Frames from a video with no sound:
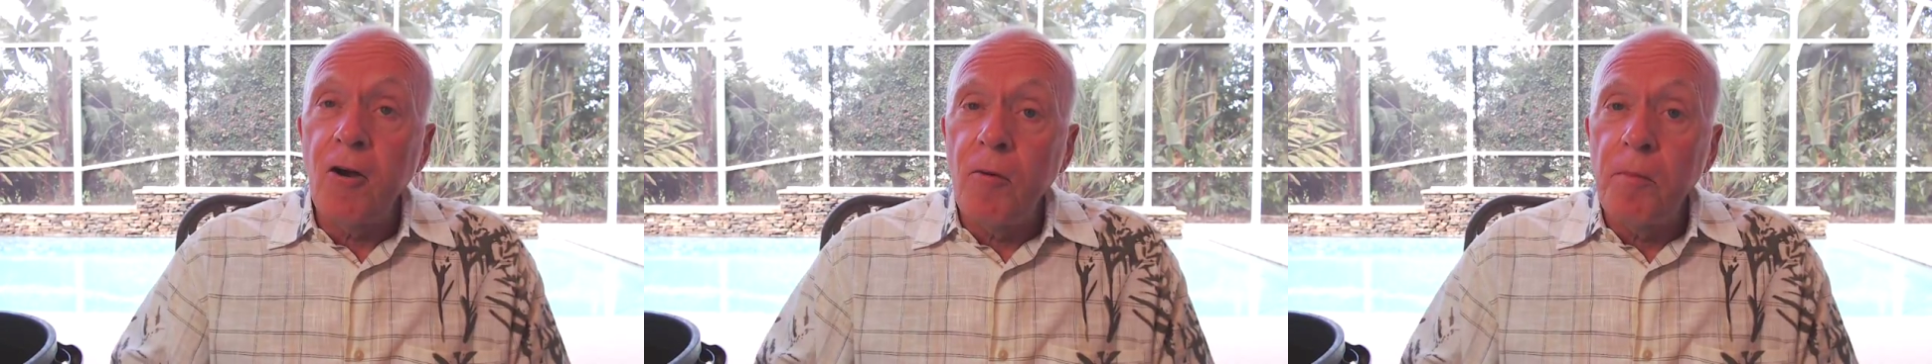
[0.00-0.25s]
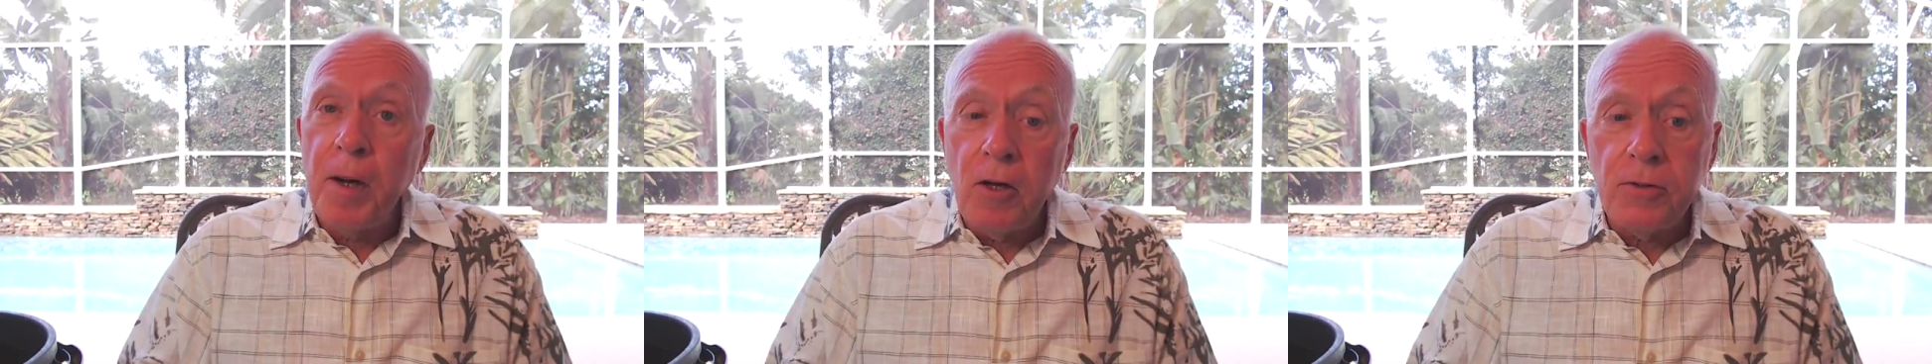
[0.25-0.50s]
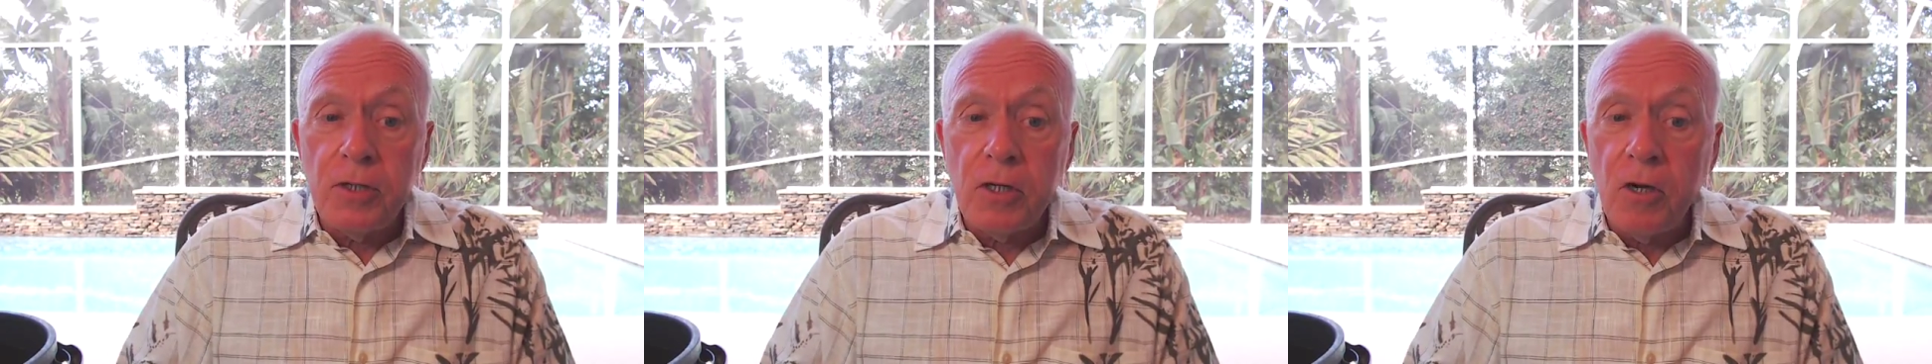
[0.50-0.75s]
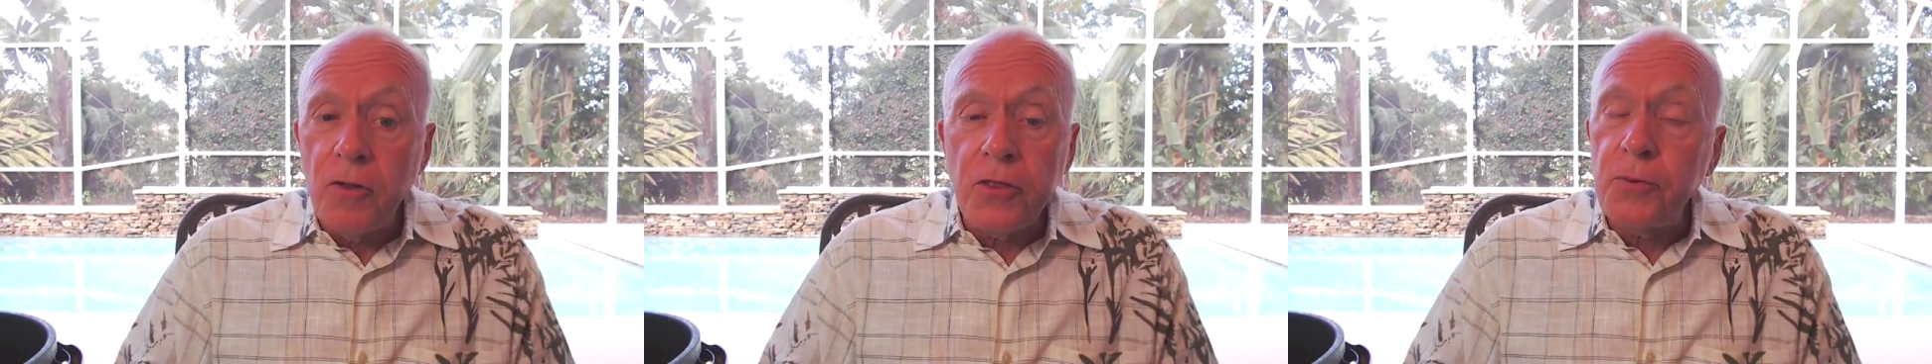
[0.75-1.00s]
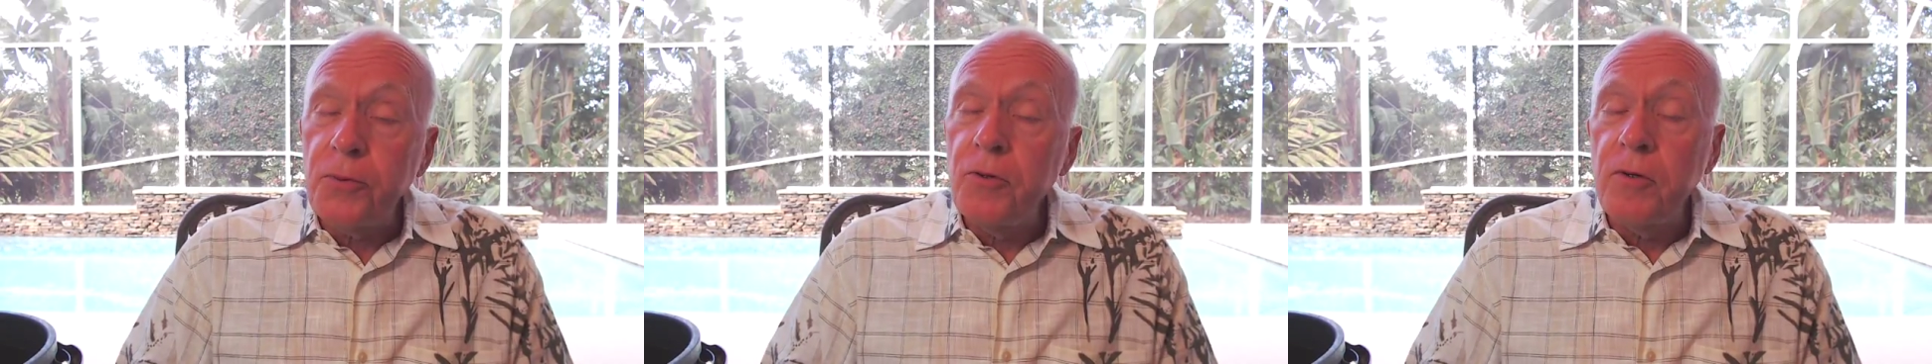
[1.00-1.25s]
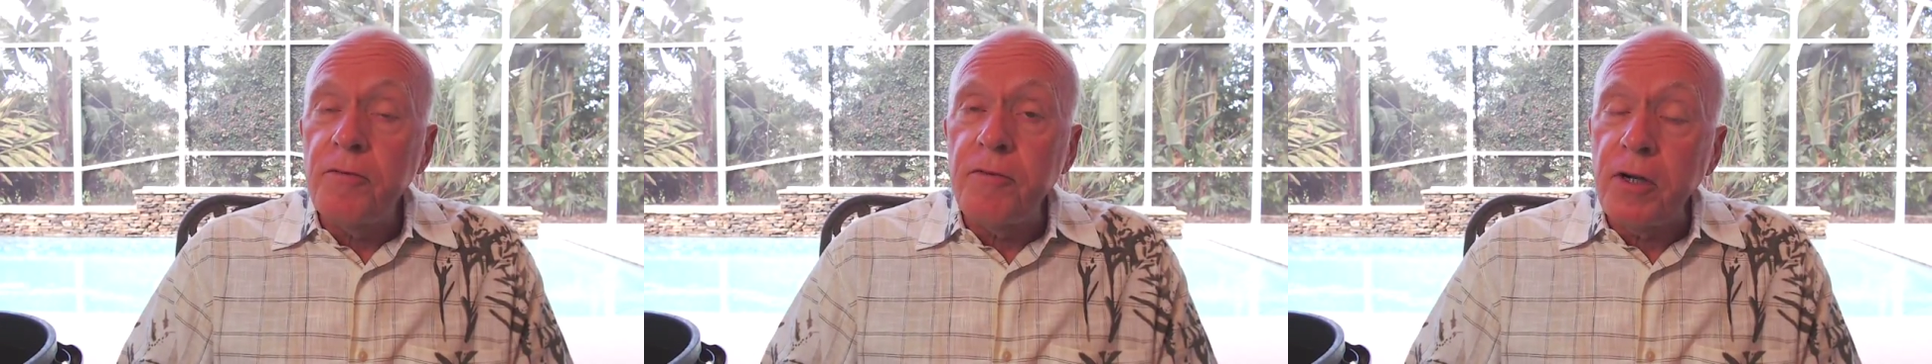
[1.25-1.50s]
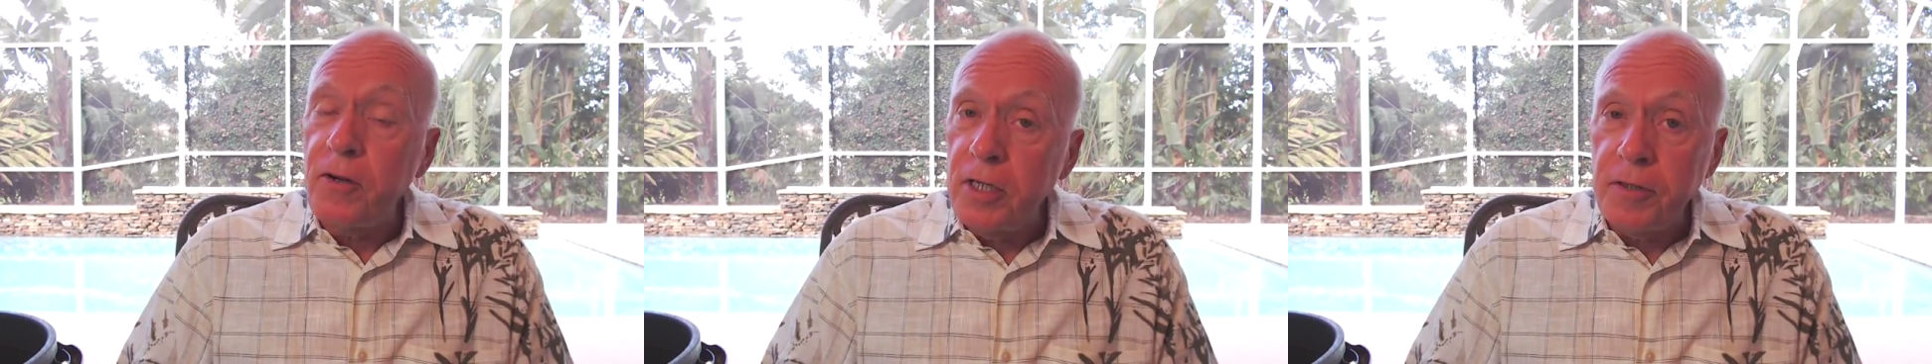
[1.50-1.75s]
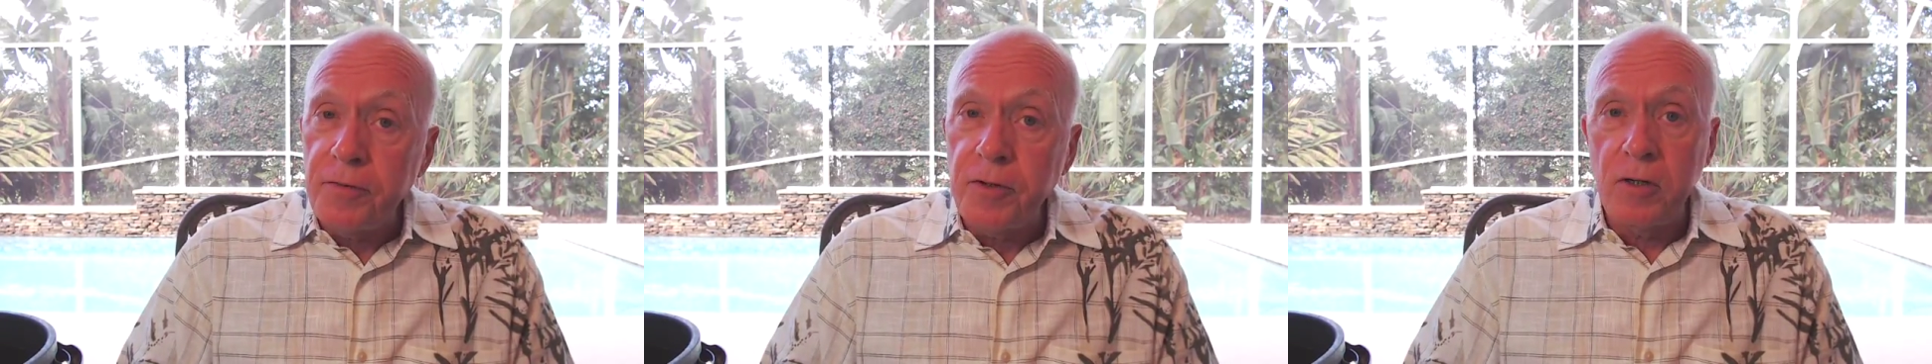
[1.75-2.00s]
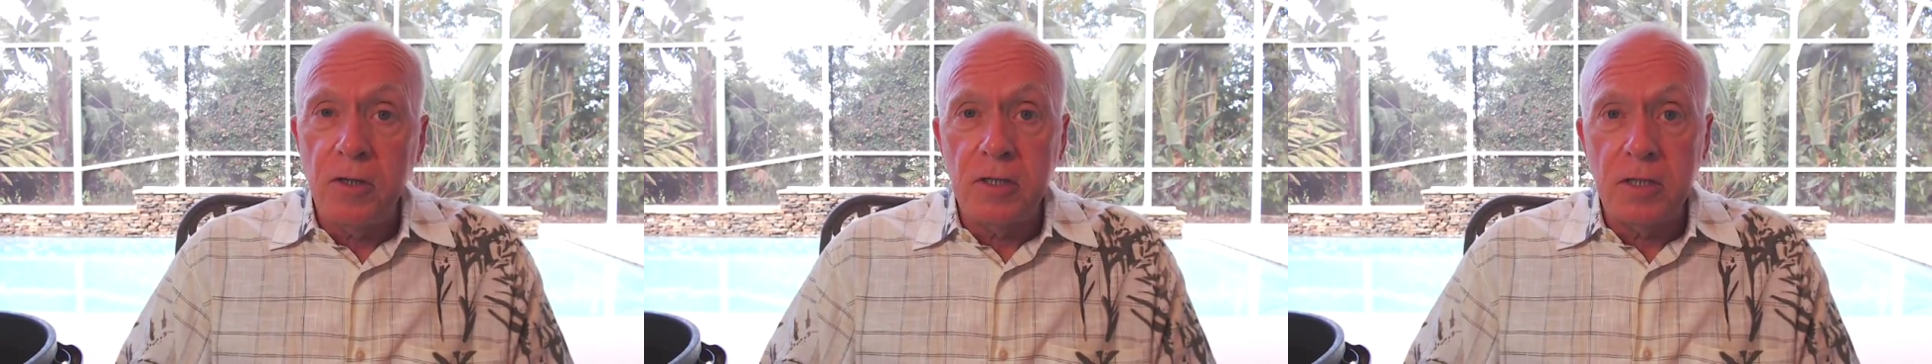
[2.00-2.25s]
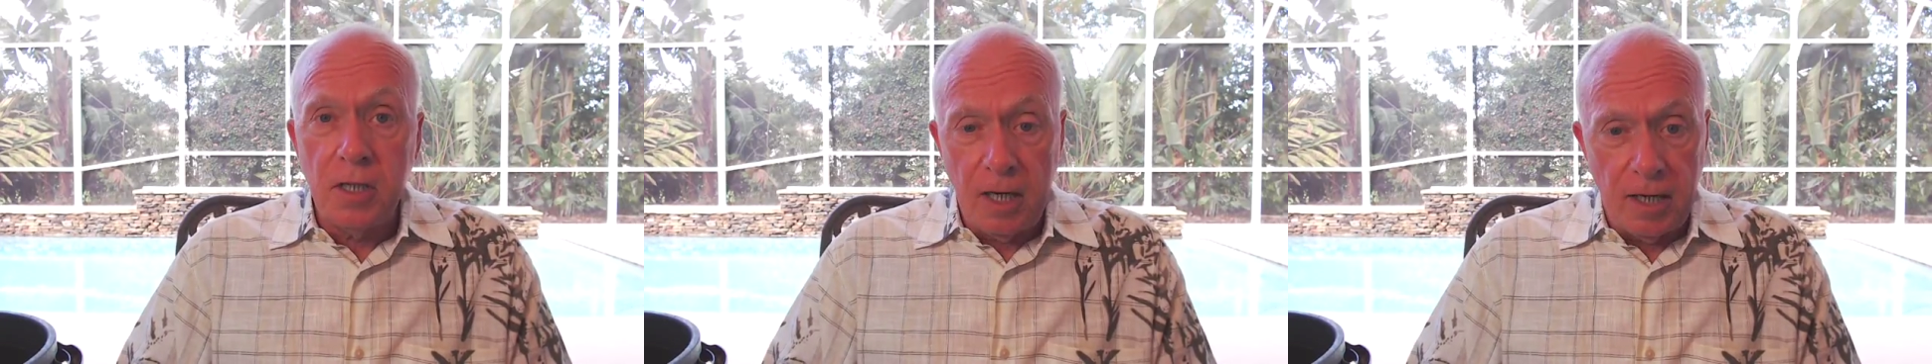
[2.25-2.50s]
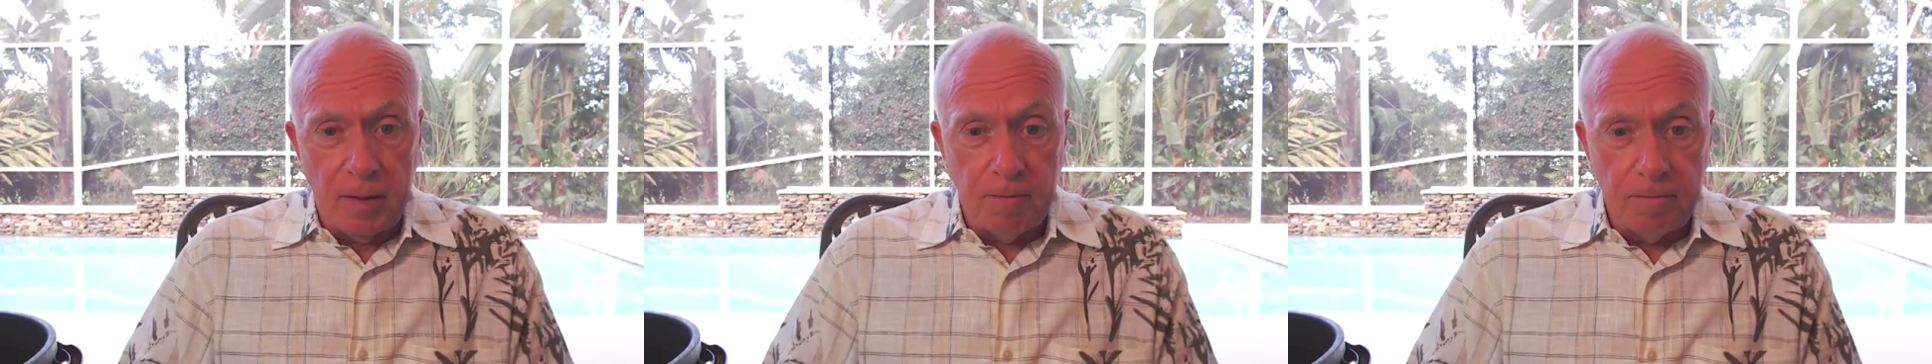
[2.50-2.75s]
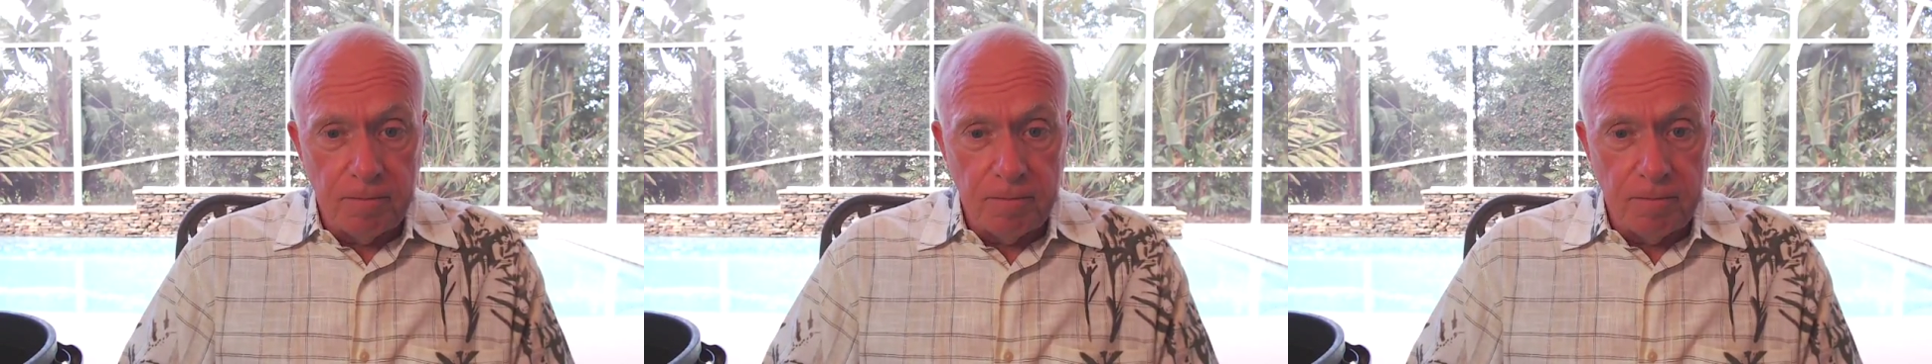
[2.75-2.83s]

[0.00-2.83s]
about to go through a very difficult time.